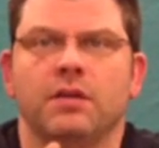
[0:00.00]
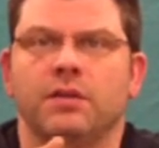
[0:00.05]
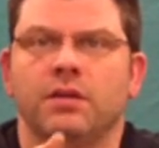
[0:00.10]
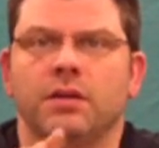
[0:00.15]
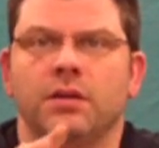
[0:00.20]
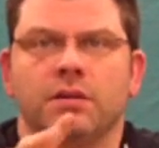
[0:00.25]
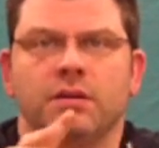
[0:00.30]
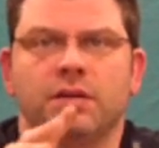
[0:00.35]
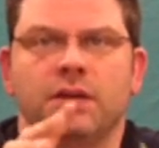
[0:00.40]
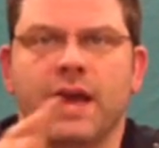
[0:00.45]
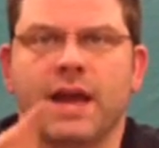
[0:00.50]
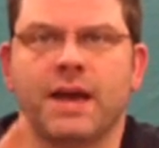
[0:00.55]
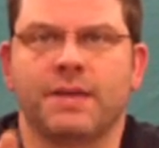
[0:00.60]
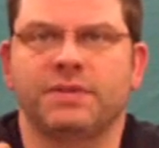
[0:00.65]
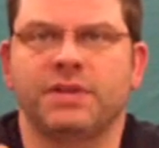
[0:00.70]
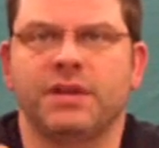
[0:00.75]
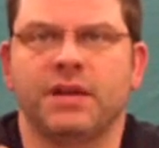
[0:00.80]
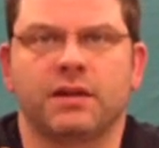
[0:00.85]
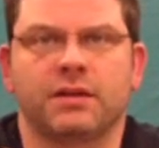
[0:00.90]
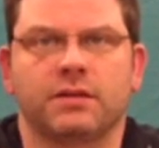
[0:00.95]
the
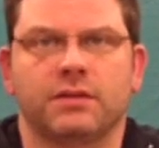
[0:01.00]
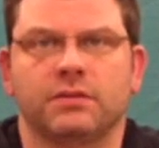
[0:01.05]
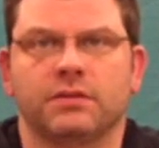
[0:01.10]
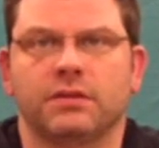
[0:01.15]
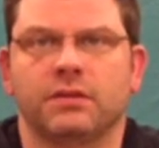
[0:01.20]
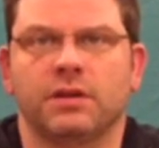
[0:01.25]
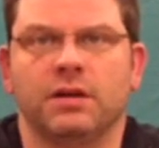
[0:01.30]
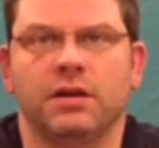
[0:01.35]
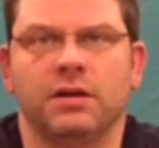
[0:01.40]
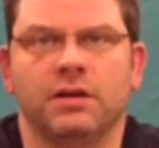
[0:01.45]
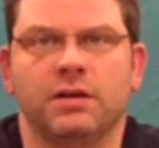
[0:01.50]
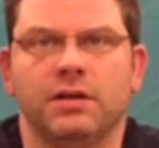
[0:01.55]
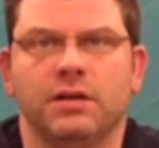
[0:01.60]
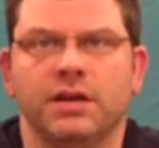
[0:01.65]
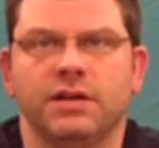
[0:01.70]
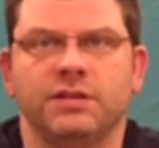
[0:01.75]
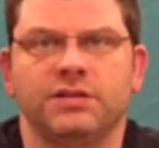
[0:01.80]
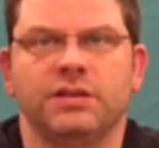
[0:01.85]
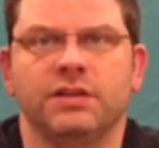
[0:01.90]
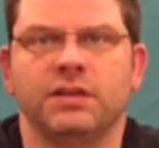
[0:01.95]
Aptec
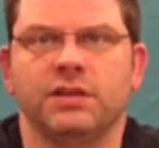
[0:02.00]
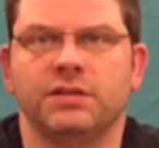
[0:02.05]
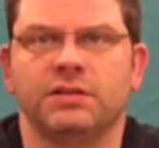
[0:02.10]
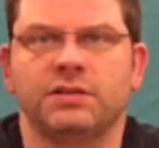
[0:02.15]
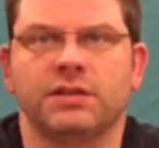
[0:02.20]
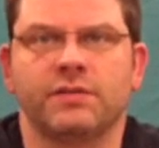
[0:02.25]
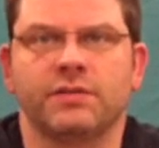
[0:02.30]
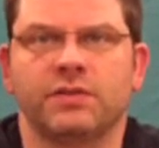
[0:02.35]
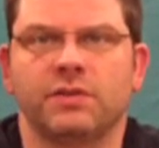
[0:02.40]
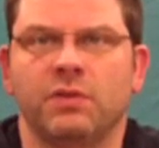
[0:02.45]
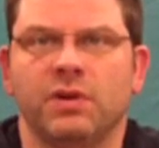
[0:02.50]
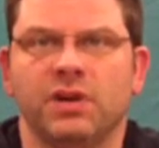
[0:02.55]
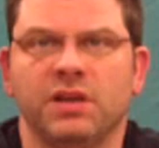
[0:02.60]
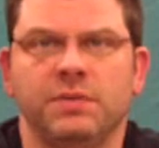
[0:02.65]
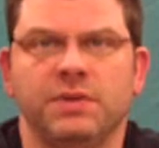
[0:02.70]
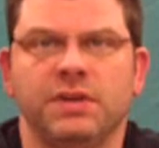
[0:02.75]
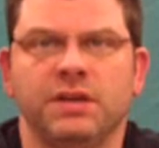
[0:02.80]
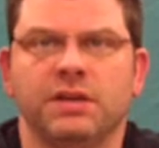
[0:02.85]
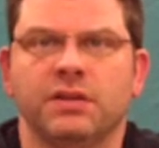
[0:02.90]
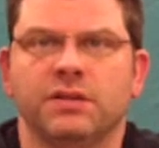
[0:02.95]
HD
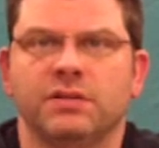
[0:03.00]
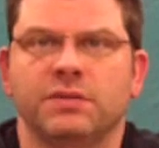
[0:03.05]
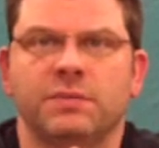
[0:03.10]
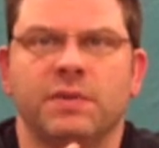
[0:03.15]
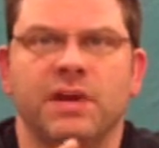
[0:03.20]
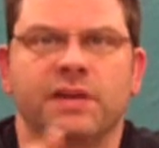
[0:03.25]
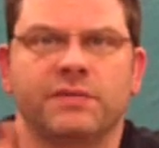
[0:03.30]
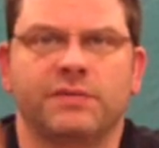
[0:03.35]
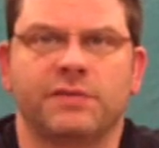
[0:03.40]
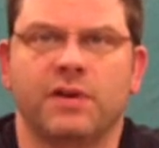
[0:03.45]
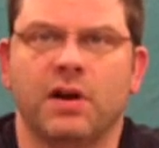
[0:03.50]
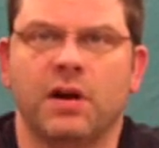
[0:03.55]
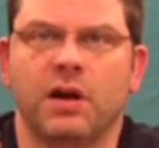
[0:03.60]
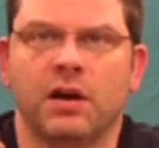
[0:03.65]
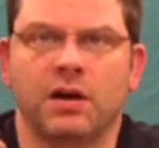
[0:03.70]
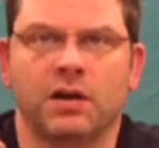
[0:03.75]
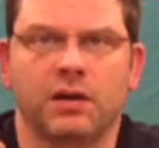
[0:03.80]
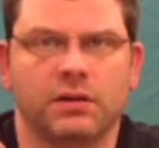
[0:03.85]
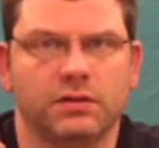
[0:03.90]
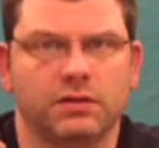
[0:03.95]
720p is by
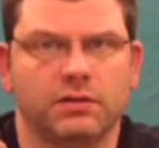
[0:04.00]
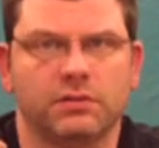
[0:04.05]
far